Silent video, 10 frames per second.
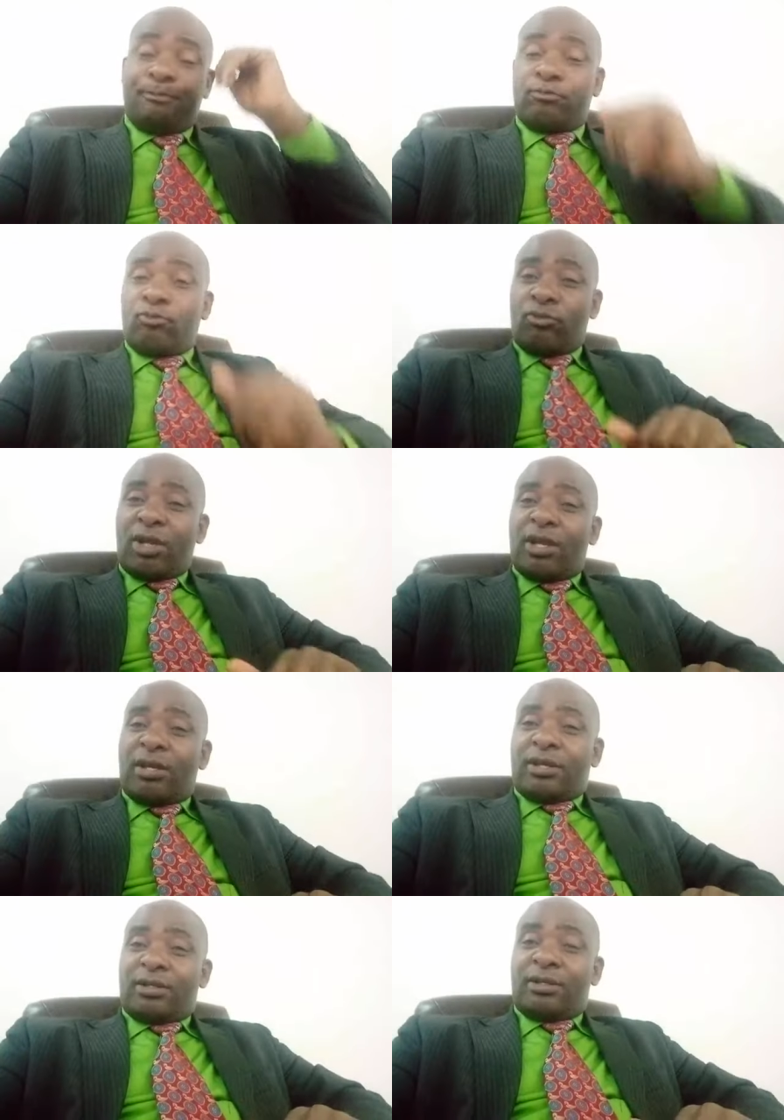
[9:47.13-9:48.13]
my
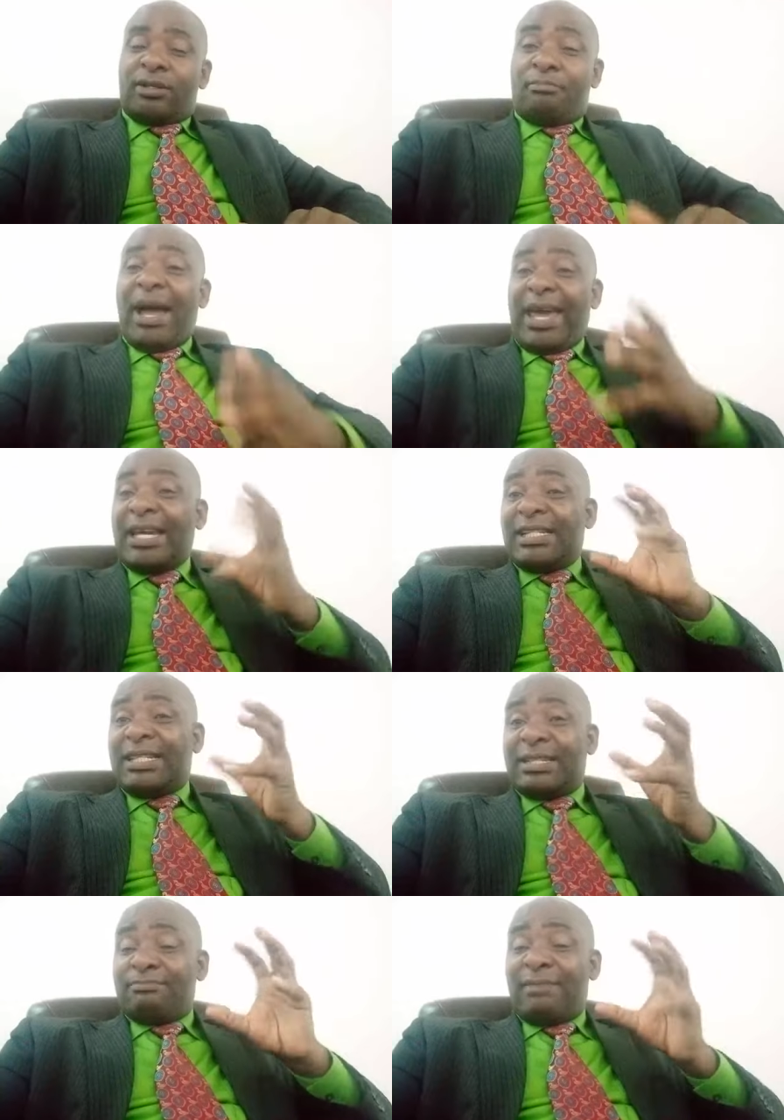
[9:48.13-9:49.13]
head, my, my, my
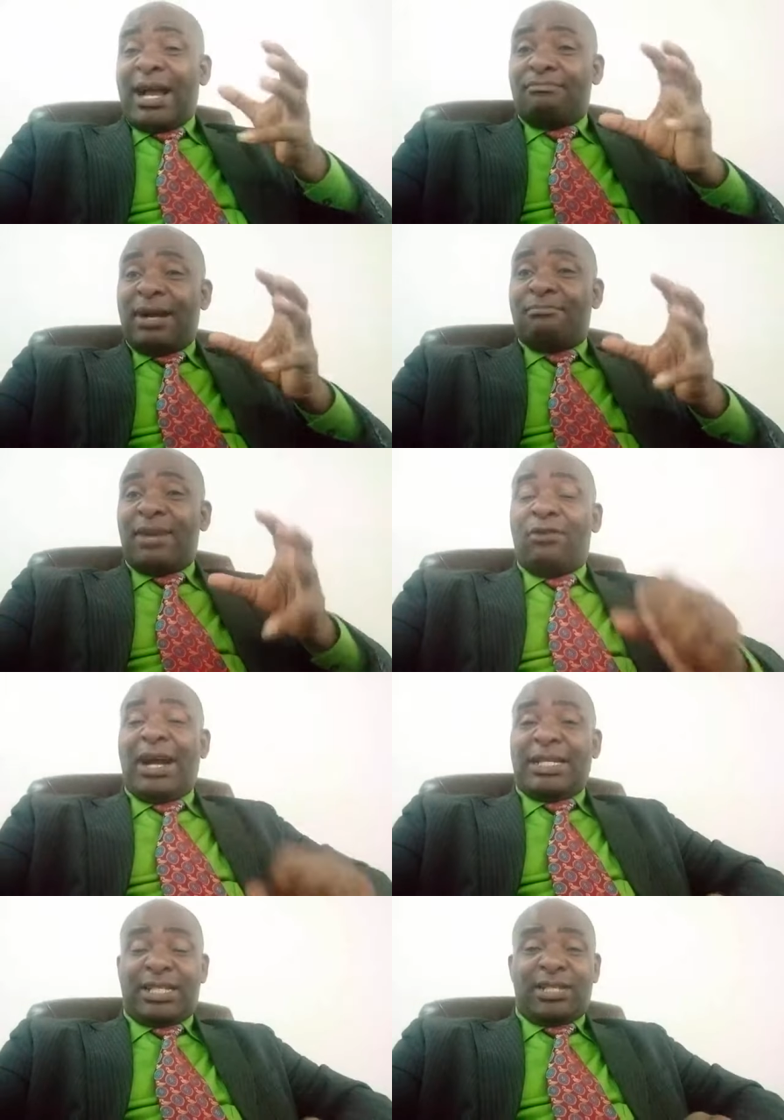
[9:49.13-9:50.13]
what, they
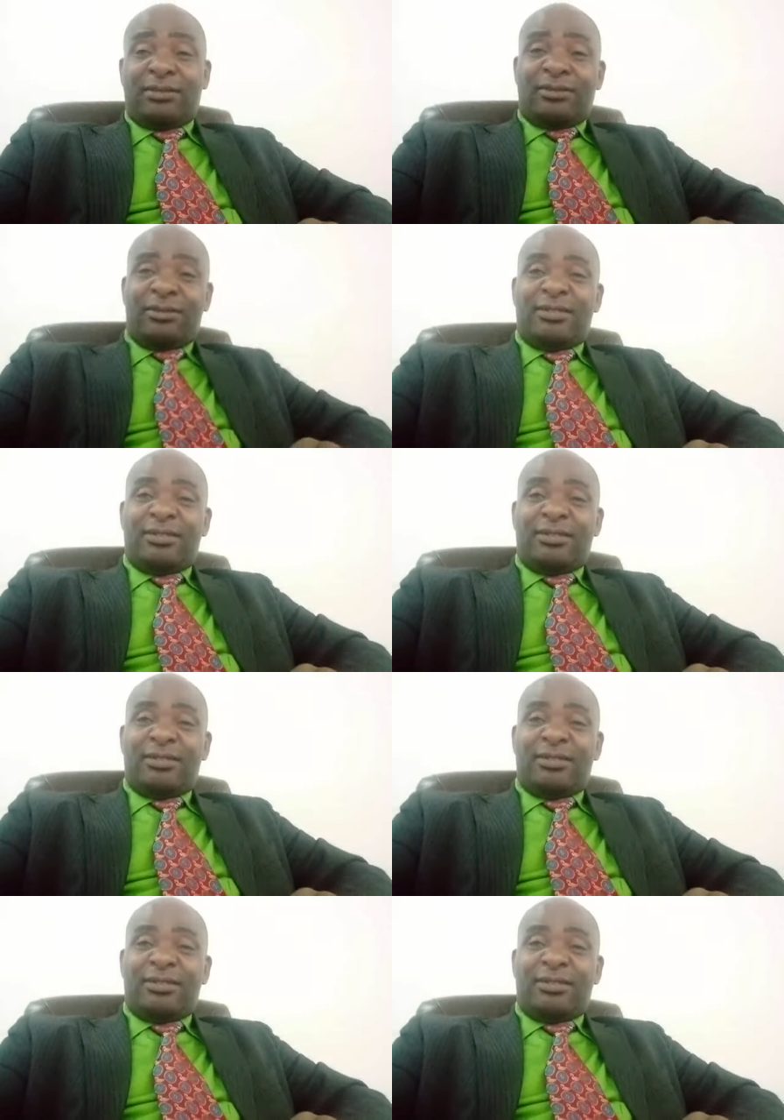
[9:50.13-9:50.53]
don't want,